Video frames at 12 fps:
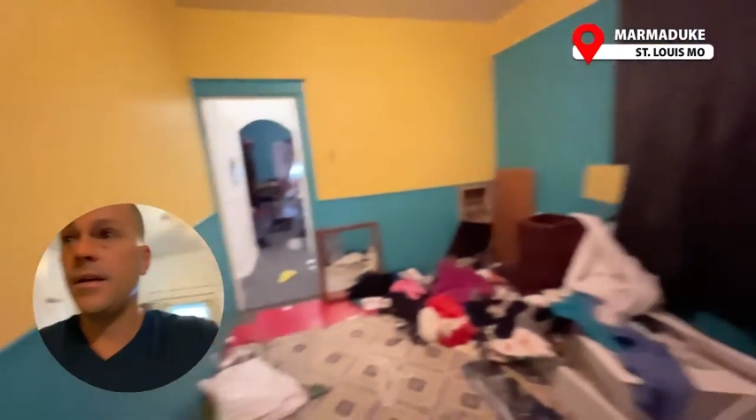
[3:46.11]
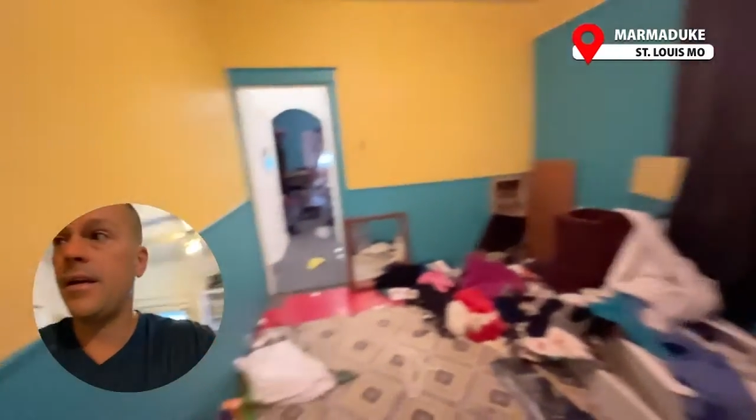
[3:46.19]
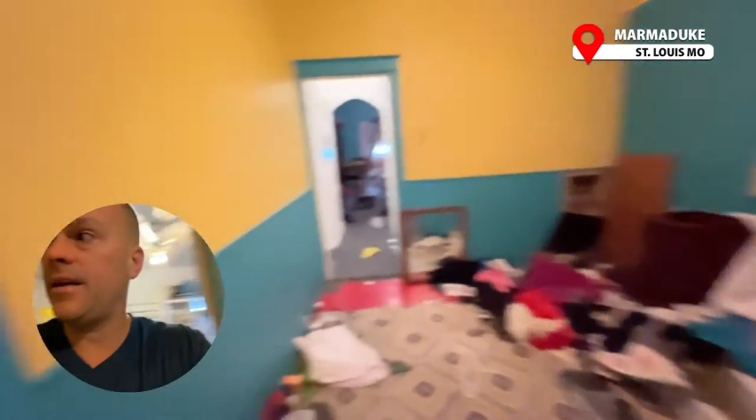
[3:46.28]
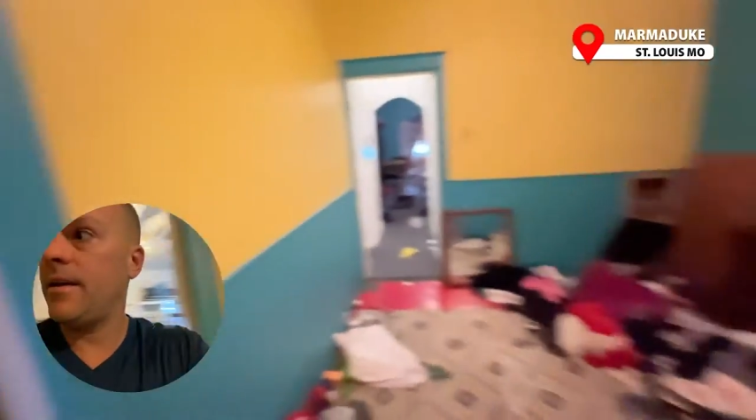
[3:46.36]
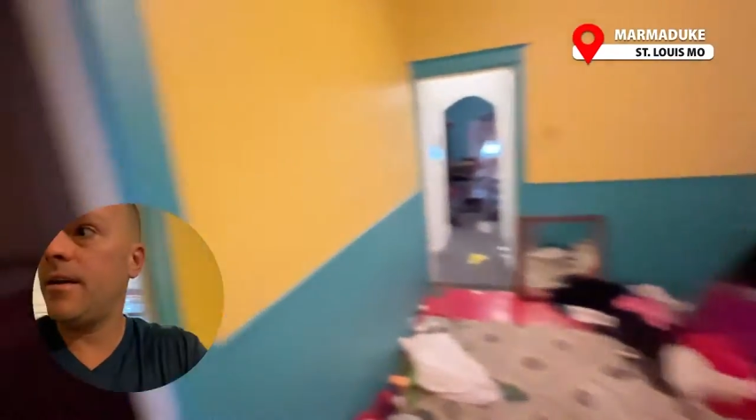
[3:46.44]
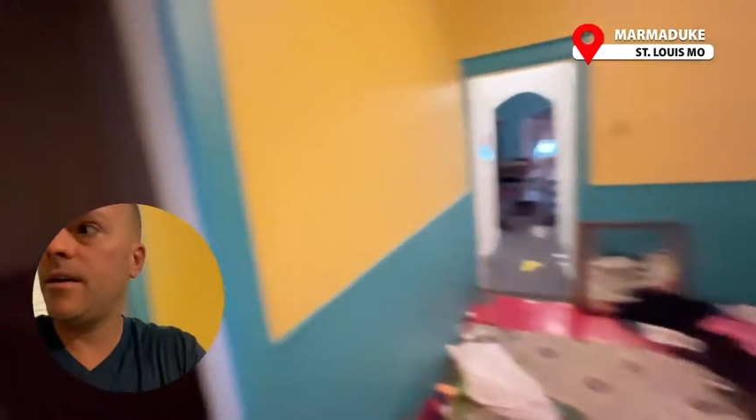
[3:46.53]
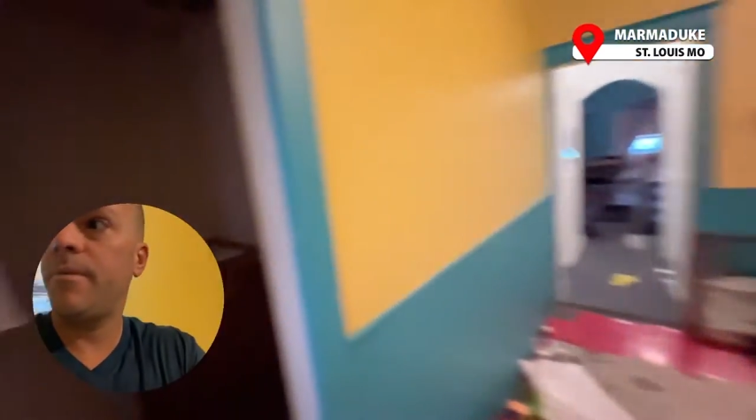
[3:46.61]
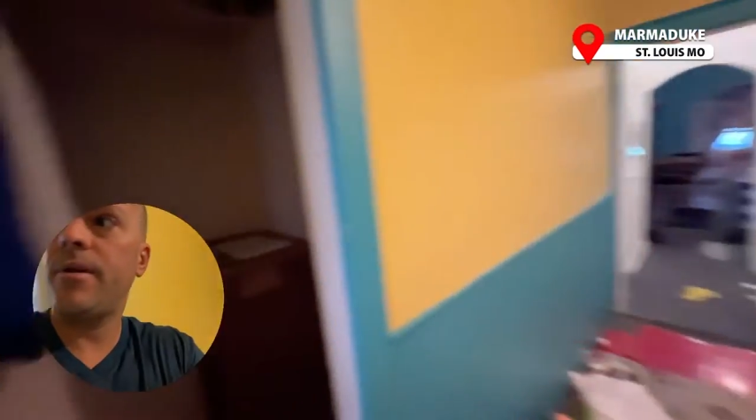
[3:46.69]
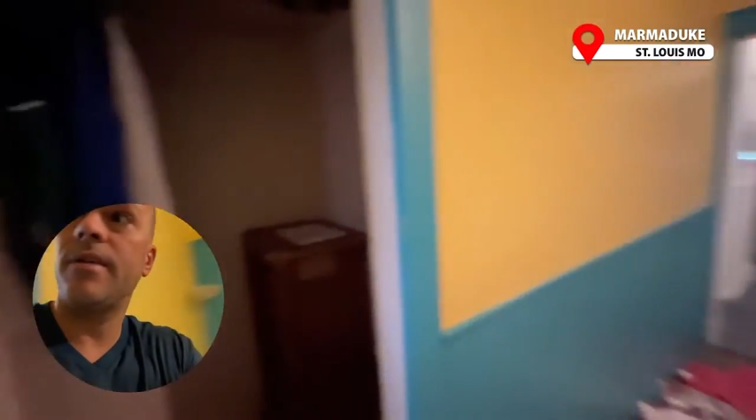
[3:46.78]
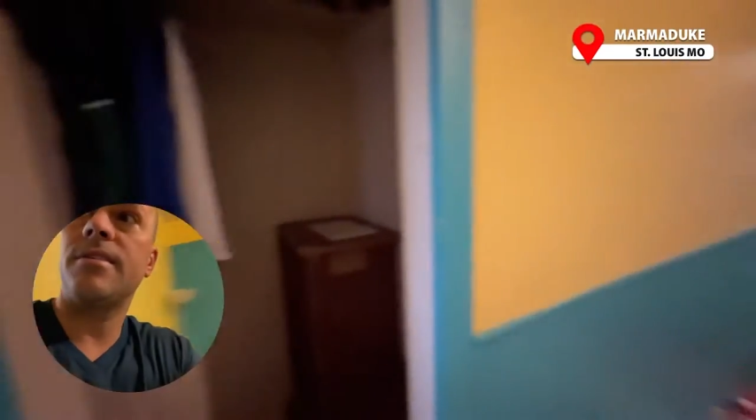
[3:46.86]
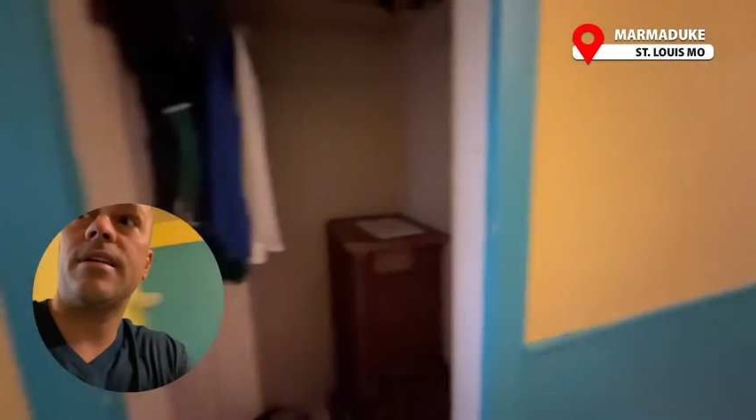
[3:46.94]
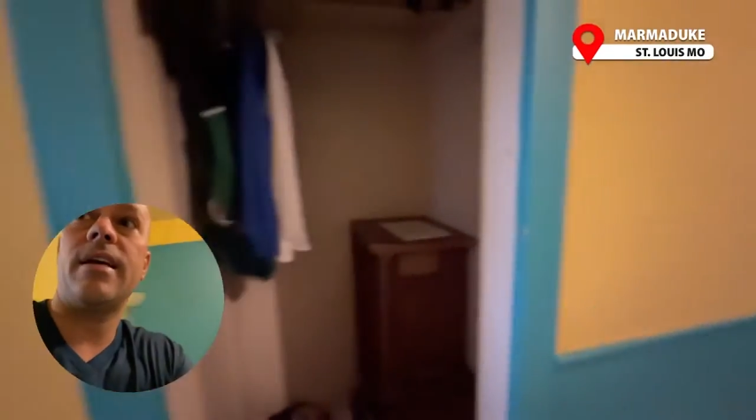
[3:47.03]
here,
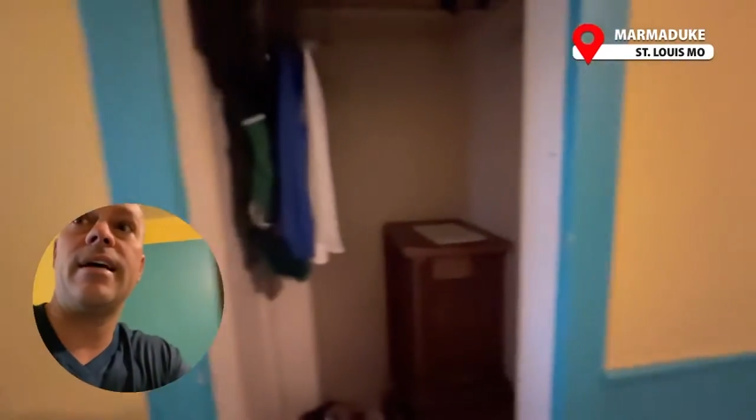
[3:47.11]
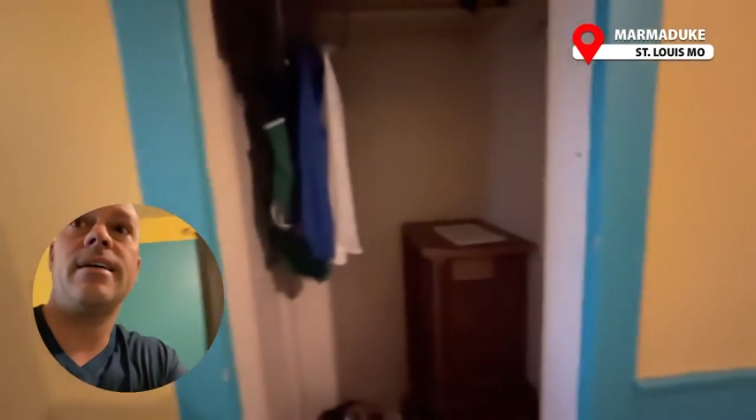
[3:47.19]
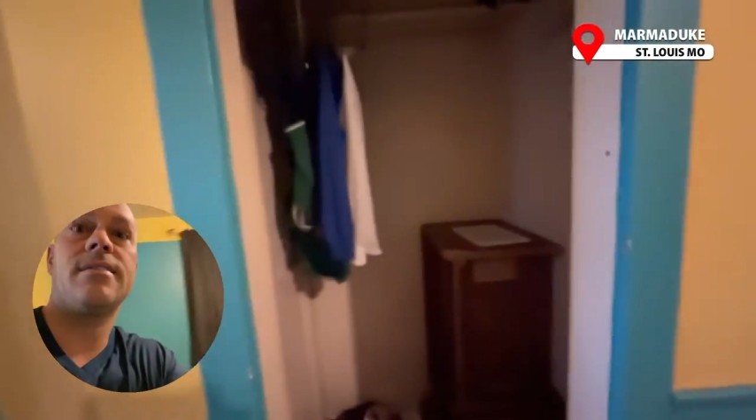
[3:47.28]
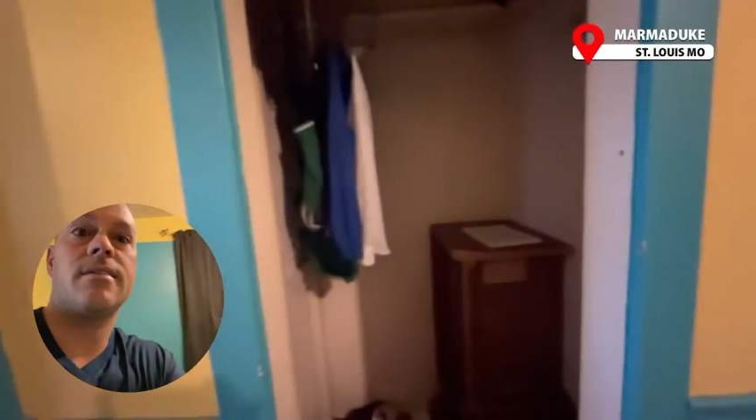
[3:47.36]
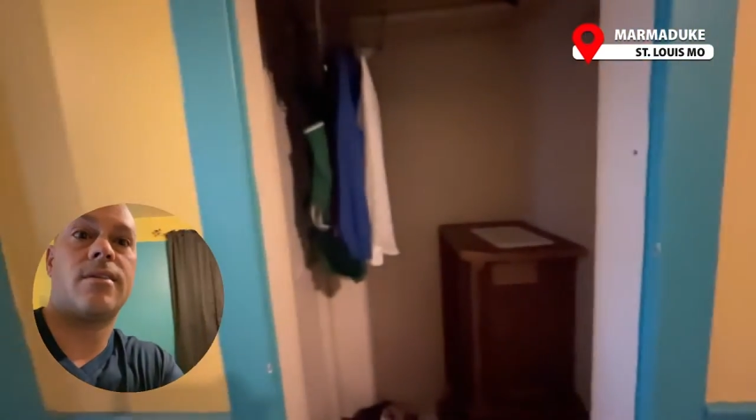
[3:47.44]
because it has a